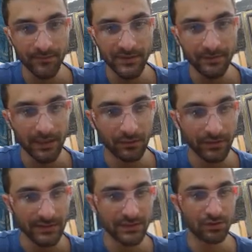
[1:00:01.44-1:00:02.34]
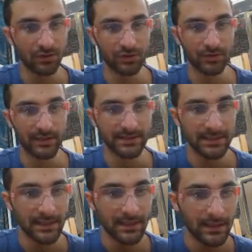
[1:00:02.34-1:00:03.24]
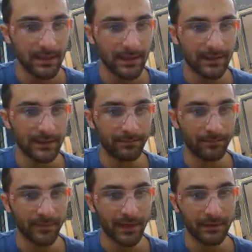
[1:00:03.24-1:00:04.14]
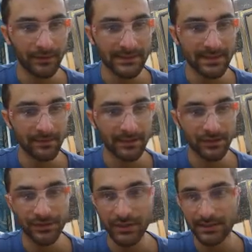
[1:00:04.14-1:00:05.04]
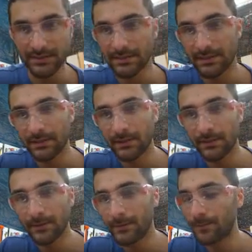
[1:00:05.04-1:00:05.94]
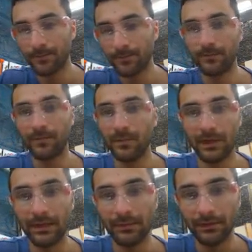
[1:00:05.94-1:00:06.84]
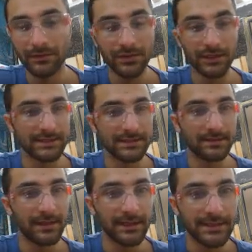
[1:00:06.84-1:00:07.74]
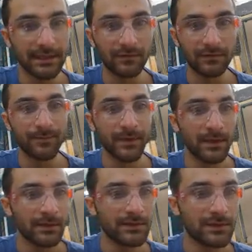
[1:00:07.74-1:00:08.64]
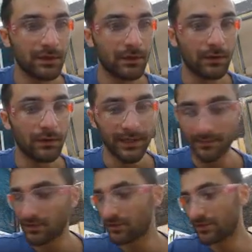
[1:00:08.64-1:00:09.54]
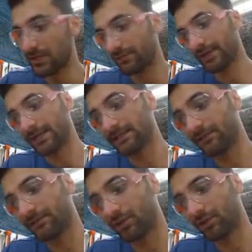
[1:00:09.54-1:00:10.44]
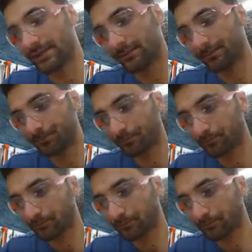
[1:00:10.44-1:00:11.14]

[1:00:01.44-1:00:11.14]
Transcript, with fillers: make a really strong joint. I mean, some of these are just, I mean, just next level. So yep, so those are different kinds of joints.